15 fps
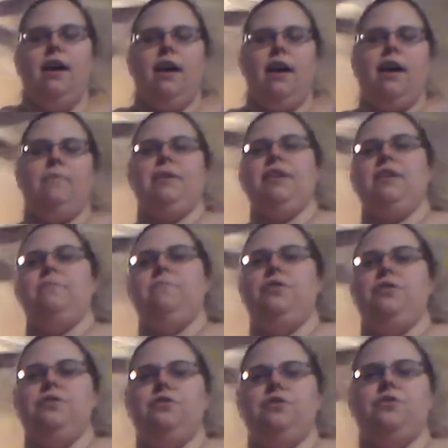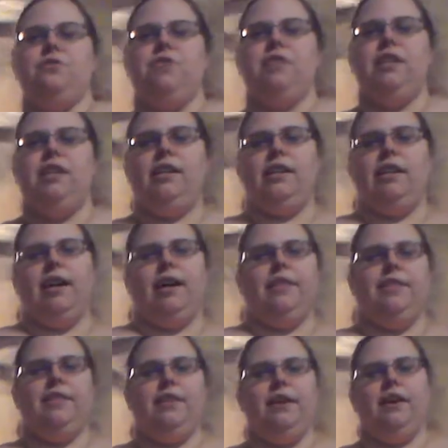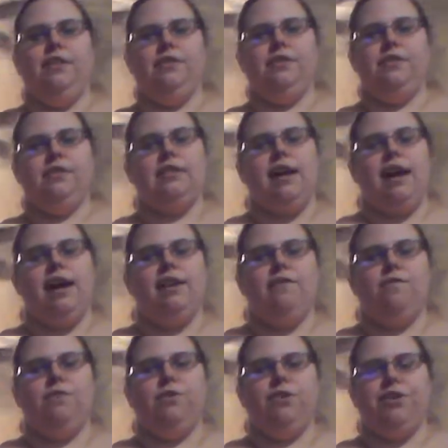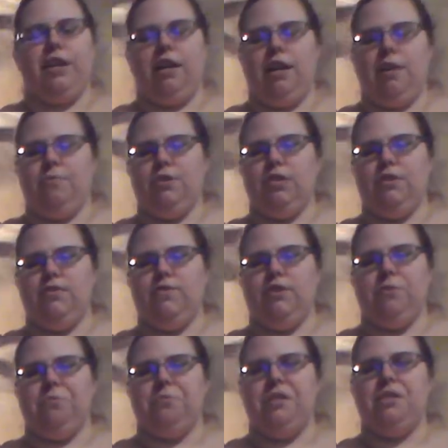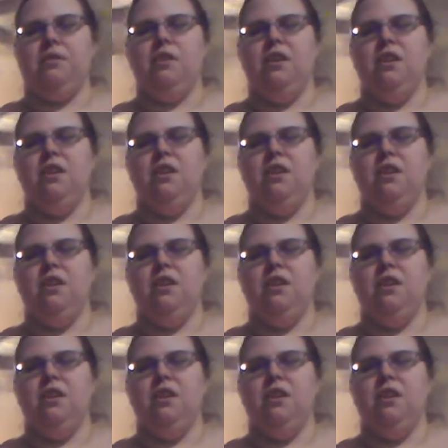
on my computer screen on the other side of where the camera is filming.